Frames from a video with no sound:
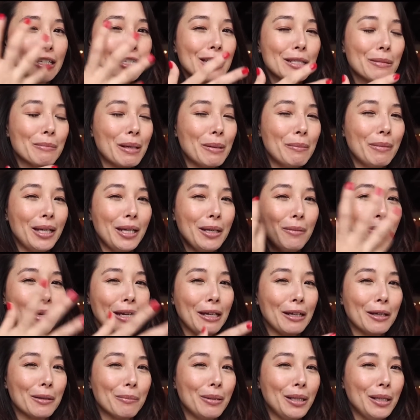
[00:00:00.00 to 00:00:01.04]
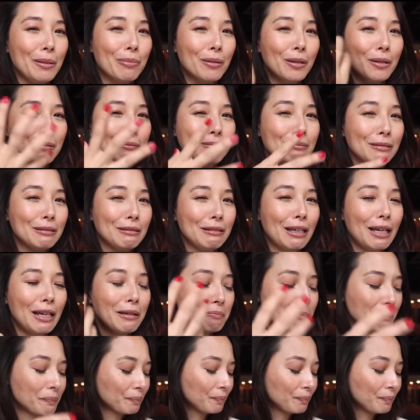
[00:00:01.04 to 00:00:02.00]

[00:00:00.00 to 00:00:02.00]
this is my moneymaker, people. Okay.